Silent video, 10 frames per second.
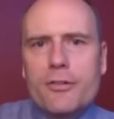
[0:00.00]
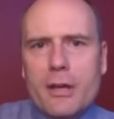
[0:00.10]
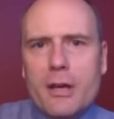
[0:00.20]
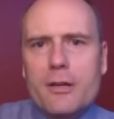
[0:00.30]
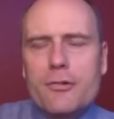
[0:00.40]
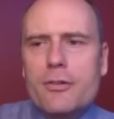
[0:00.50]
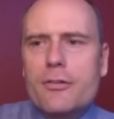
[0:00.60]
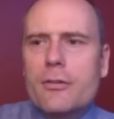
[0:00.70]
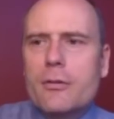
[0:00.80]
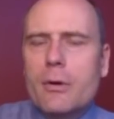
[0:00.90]
for
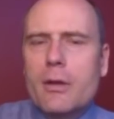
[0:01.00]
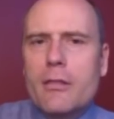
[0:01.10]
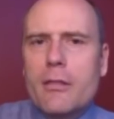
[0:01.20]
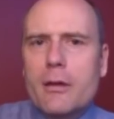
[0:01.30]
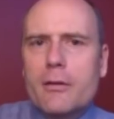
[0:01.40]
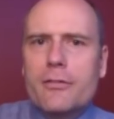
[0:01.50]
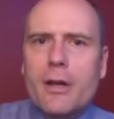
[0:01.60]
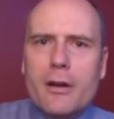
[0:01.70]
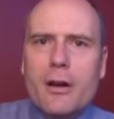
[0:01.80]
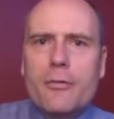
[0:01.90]
psychiatrists.
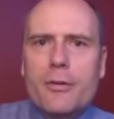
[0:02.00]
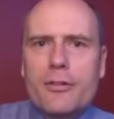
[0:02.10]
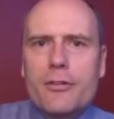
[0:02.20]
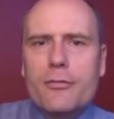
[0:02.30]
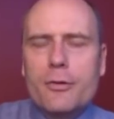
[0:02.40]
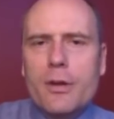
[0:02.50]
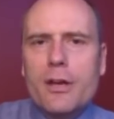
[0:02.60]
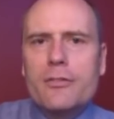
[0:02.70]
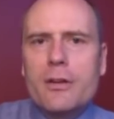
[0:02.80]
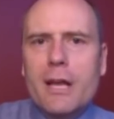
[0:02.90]
Started off with just a few
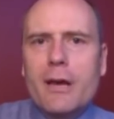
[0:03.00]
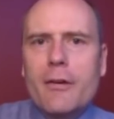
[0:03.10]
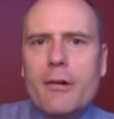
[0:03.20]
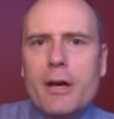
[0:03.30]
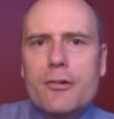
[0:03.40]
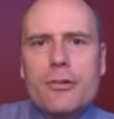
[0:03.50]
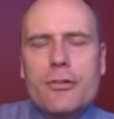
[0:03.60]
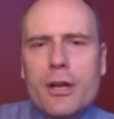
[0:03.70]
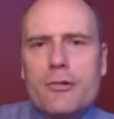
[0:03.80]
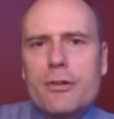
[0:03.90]
dozen, and now there are
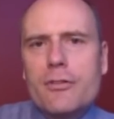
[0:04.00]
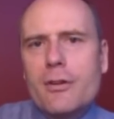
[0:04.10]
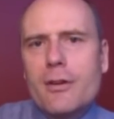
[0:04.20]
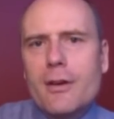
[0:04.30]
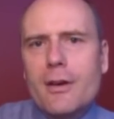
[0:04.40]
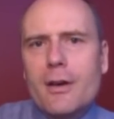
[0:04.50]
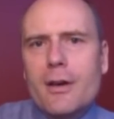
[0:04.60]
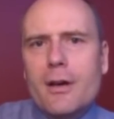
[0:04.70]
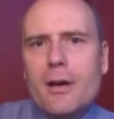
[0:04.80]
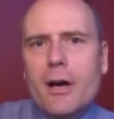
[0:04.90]
hundreds and hundreds
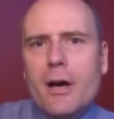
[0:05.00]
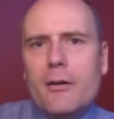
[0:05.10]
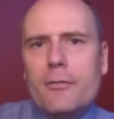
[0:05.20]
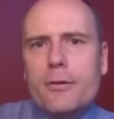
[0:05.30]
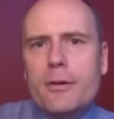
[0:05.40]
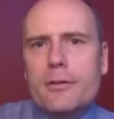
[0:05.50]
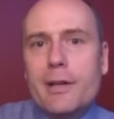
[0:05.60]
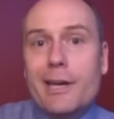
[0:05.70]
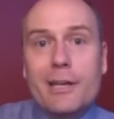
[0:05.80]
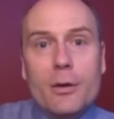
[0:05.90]
of
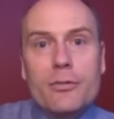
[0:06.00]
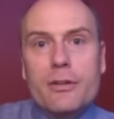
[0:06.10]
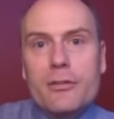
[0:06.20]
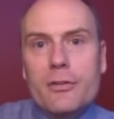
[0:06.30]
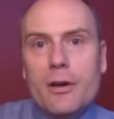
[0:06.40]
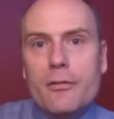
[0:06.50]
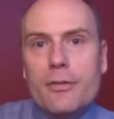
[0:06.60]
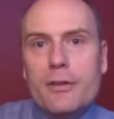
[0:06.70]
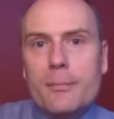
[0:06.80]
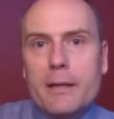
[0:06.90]
diagnoses
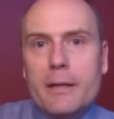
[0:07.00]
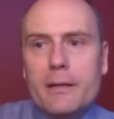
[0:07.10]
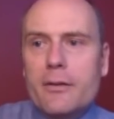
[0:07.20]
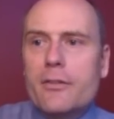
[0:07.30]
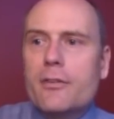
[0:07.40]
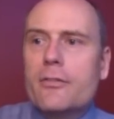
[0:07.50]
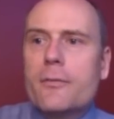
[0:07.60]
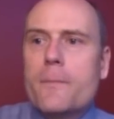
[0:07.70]
of these mental illnesses.